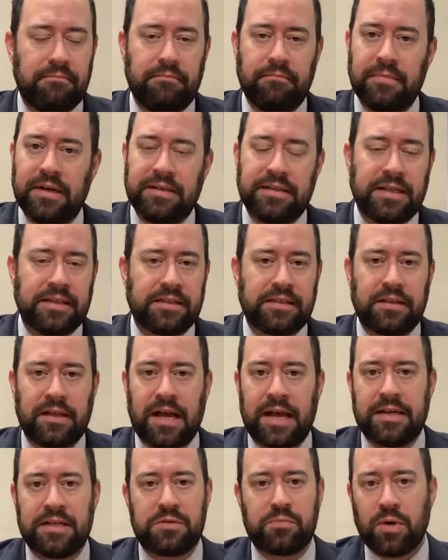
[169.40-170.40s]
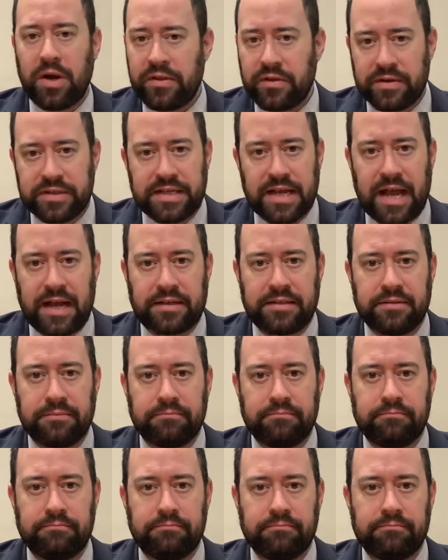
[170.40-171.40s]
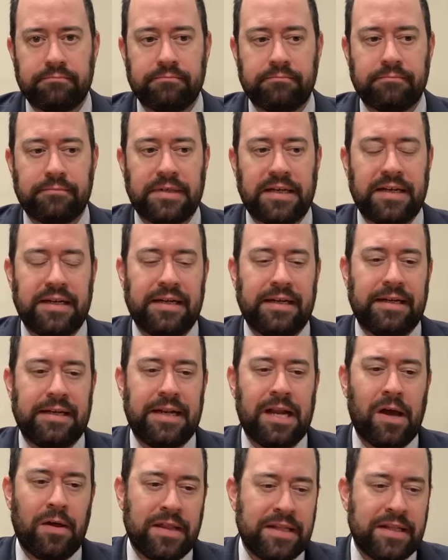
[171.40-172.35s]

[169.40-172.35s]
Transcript: And then the client and his brother attacked him. Now,